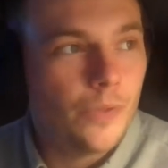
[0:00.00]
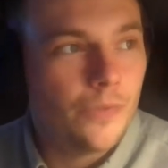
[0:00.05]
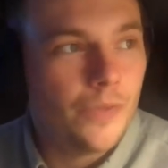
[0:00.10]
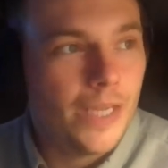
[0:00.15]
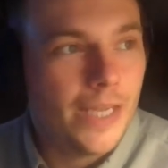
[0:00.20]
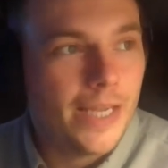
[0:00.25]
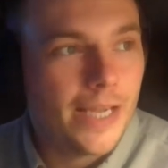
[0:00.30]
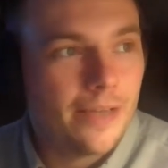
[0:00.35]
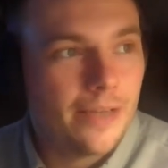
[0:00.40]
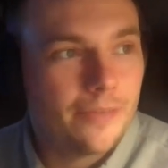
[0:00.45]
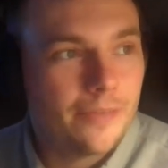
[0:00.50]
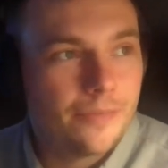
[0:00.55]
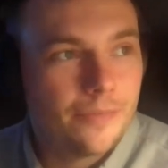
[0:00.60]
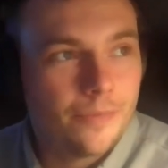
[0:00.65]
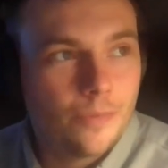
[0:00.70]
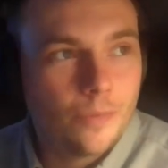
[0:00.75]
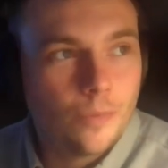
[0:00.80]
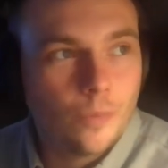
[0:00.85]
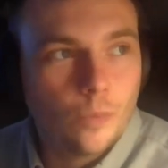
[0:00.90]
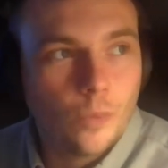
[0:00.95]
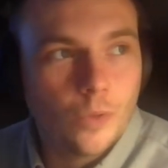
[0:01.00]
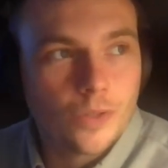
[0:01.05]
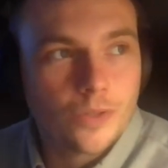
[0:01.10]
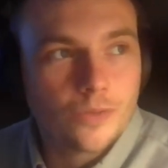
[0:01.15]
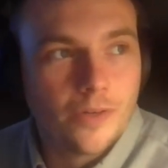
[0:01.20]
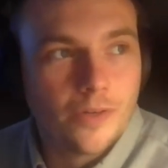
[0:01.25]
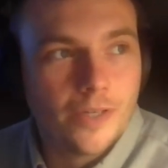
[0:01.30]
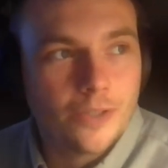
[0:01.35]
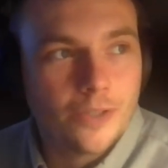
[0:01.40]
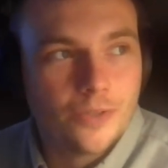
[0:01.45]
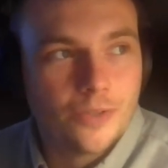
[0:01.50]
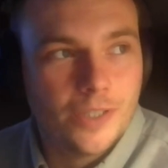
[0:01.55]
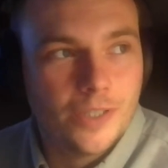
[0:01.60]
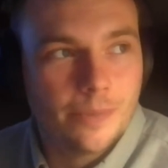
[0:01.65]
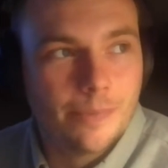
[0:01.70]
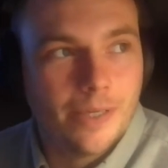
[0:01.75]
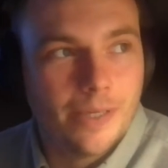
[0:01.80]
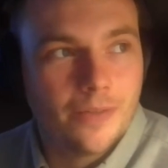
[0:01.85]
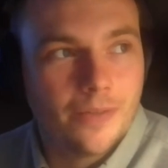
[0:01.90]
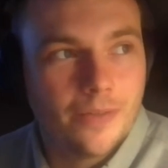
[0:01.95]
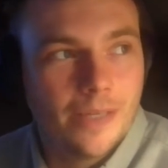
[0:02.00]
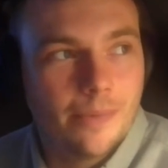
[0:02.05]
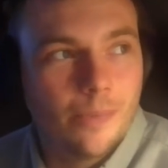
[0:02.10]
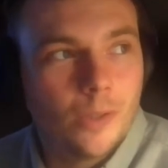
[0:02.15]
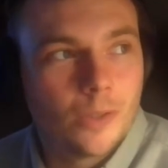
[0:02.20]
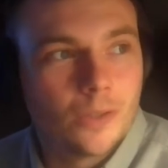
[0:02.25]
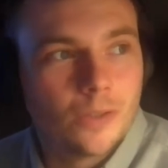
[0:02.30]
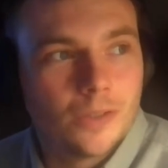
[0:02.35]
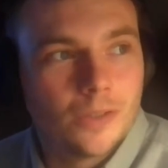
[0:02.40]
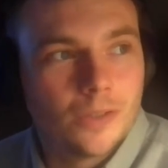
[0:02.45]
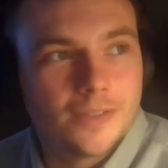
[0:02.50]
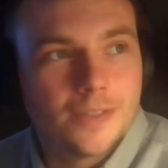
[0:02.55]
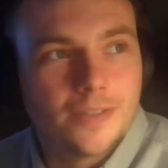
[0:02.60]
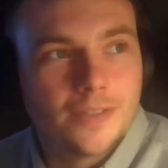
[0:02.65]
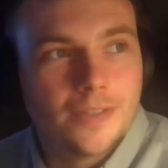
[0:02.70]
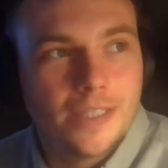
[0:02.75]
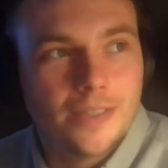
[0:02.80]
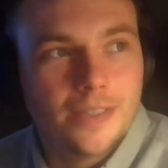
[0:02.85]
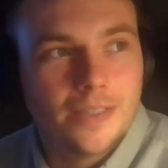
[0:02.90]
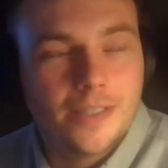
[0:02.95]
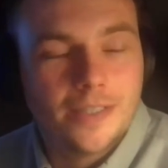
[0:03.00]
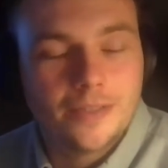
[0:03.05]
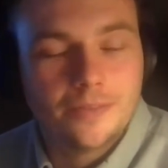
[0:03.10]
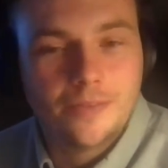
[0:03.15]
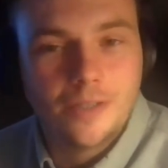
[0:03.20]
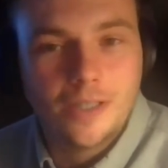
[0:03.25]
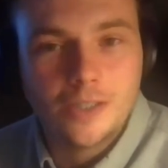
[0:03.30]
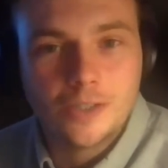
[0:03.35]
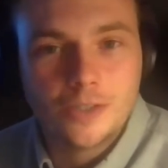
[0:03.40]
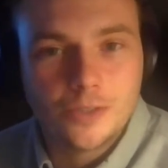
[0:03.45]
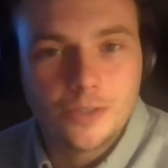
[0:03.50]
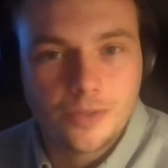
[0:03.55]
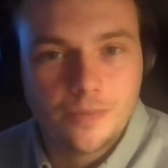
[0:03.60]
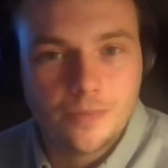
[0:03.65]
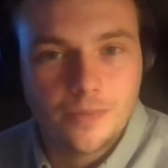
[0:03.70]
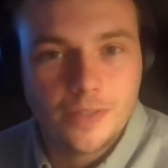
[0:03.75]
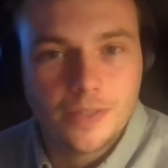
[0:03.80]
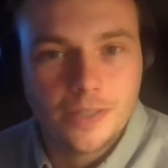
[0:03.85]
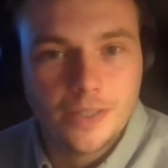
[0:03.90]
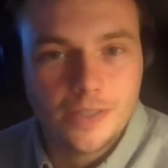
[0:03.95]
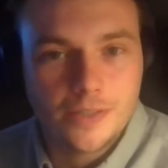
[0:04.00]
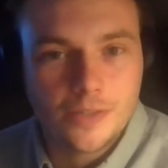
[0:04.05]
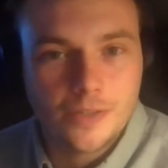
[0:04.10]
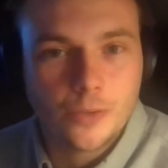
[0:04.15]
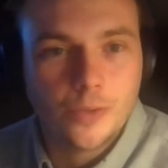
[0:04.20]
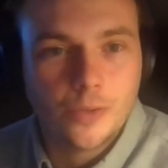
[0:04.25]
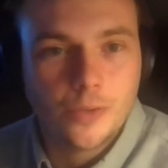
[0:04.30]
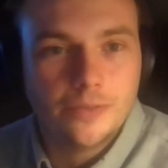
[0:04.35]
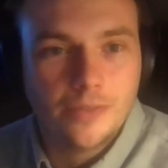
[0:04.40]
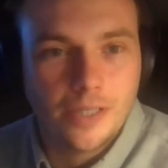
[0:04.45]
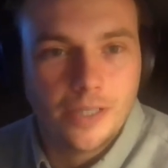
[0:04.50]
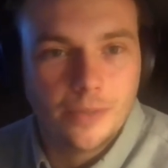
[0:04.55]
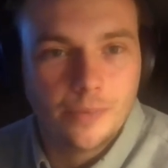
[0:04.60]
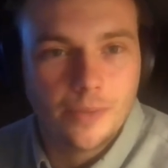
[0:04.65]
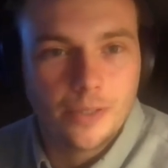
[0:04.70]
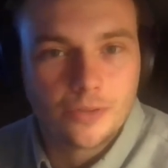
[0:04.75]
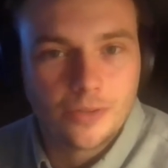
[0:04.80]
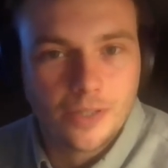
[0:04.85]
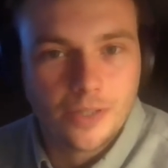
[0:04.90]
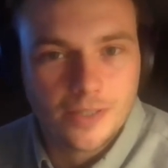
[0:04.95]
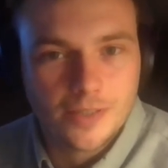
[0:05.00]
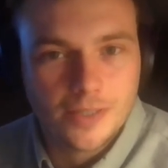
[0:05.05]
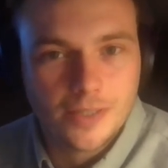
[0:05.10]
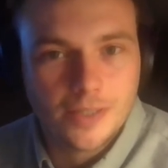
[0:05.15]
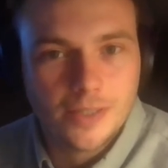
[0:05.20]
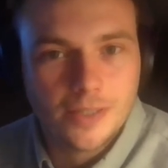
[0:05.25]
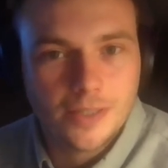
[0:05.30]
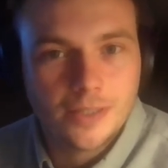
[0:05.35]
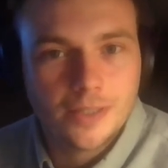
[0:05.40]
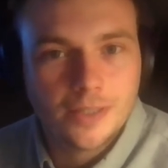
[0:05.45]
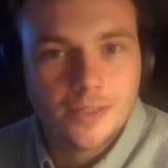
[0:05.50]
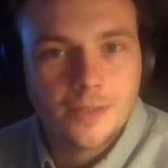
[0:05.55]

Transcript: But they have, what's very interesting about their model is that they take advantage of something that is already very well trusted.